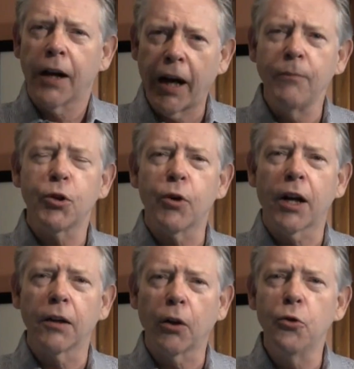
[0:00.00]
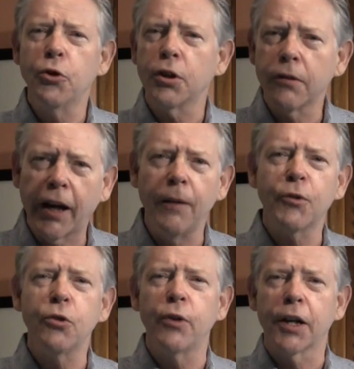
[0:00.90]
come to a conclusion,
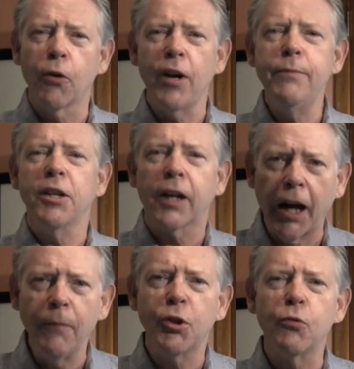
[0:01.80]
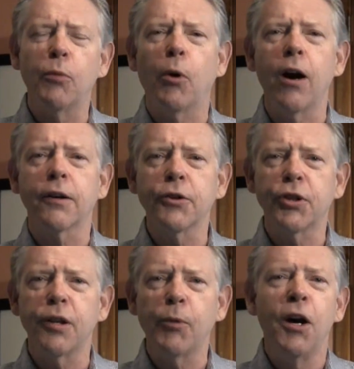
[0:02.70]
come to an agreement, come to a
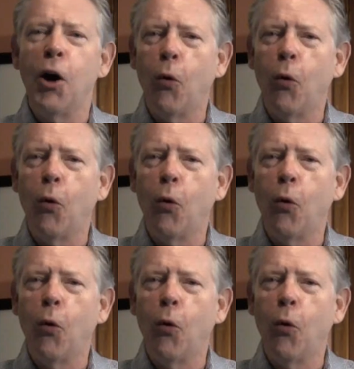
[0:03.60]
partnership,